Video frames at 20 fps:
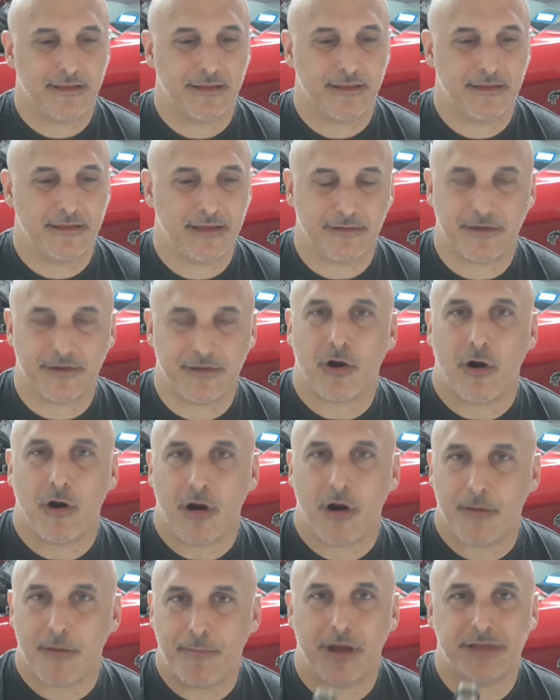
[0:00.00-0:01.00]
the
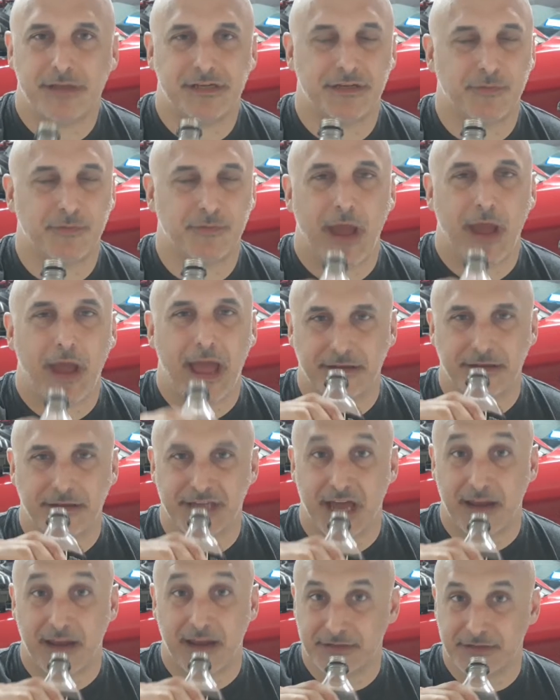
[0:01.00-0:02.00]
car punches way
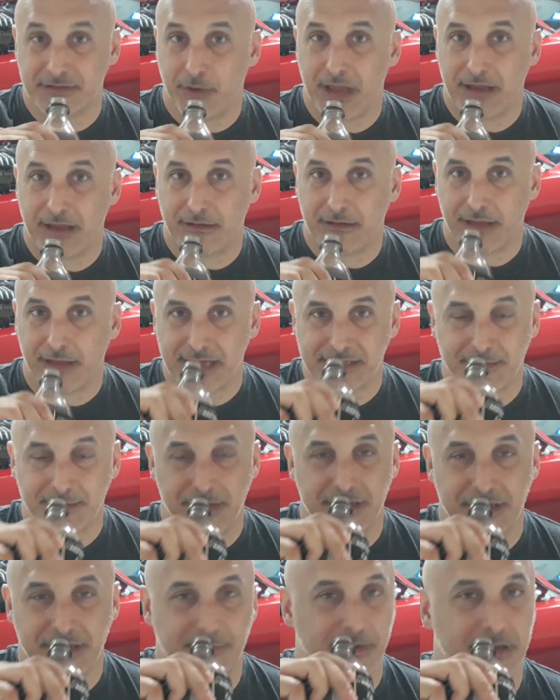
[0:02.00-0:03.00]
outside of his weight class. Let
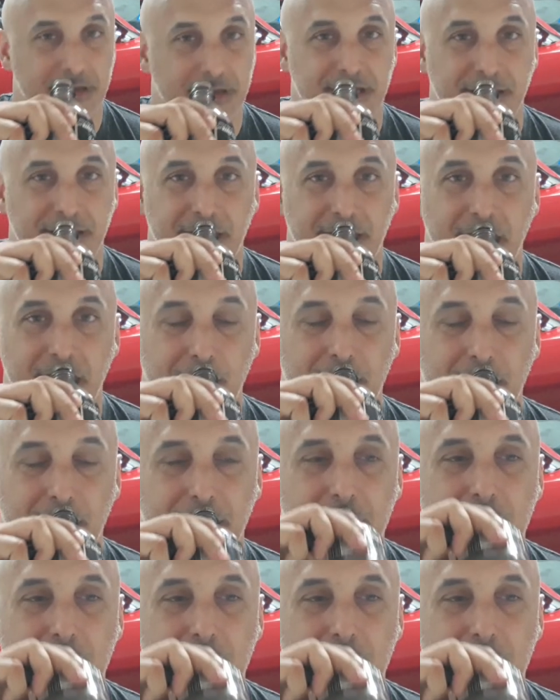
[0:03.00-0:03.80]
me just put it to you that way.